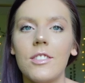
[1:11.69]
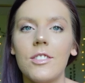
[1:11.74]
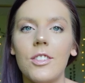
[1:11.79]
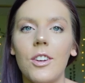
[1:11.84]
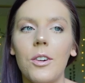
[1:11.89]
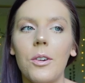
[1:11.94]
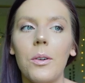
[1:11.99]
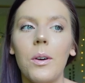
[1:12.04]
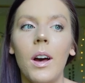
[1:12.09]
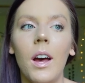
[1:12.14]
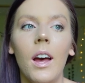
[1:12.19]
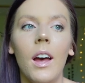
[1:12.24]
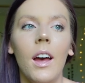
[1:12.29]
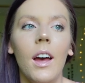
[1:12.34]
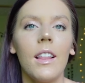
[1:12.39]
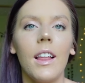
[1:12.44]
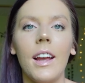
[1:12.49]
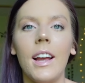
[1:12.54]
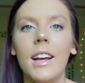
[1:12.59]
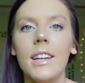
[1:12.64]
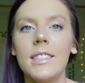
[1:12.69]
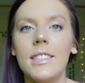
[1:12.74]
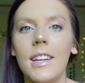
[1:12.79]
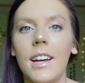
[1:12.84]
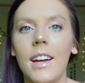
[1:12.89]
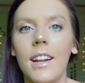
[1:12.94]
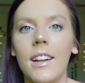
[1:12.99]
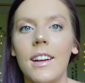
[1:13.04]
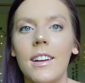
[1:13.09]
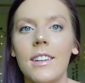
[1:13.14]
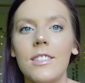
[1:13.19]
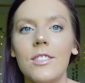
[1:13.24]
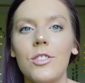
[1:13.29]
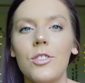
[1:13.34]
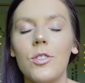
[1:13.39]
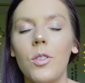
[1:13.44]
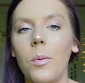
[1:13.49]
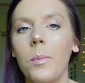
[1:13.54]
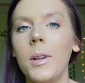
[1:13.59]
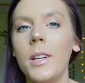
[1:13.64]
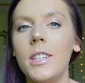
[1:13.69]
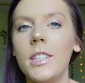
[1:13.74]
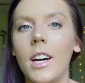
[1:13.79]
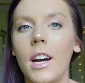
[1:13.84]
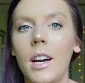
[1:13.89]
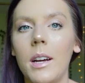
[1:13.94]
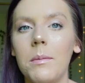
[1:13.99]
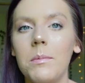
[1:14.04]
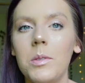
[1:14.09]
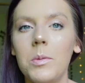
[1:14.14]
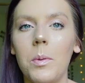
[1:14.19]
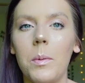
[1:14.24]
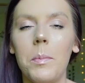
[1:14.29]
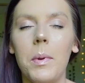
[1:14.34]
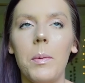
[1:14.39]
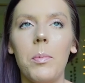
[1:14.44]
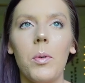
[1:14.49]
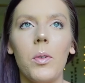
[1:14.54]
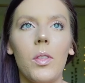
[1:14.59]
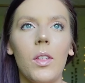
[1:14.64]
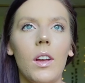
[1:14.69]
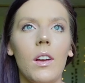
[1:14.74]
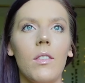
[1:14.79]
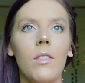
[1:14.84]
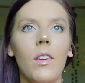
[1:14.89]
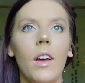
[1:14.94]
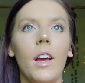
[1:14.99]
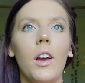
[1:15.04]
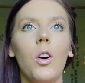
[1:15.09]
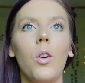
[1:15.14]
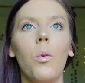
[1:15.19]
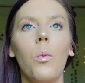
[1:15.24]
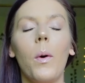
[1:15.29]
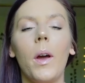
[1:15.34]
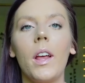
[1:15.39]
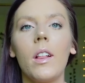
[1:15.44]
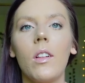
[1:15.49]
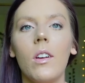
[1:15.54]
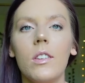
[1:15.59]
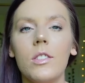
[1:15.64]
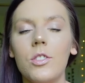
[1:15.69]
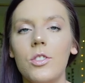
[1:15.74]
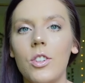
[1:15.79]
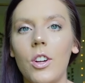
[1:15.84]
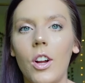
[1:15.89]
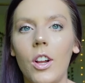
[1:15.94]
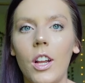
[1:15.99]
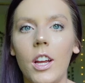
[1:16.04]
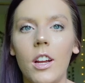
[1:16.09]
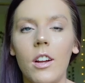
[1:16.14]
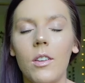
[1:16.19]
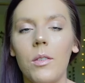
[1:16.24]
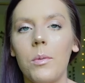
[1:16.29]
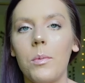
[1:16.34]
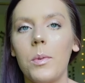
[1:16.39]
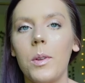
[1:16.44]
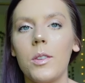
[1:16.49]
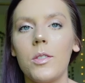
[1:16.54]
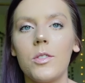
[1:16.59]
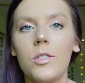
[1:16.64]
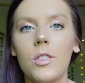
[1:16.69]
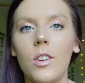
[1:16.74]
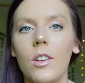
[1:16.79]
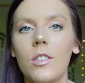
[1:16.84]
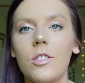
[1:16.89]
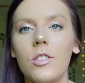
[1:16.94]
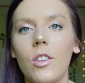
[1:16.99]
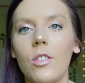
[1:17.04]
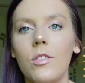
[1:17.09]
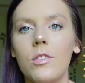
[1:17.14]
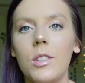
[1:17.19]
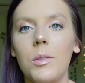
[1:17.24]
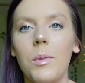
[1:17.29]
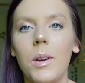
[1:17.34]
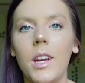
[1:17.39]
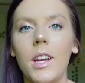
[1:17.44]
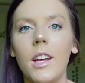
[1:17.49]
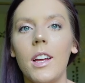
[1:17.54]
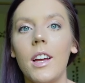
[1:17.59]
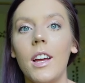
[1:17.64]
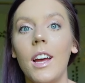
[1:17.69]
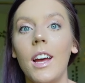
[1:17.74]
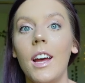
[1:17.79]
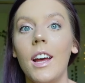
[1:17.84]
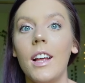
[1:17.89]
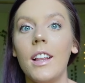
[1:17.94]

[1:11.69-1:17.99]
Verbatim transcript: So like I said, so many times when people think of like a weight loss journey or they're just gonna start losing weight,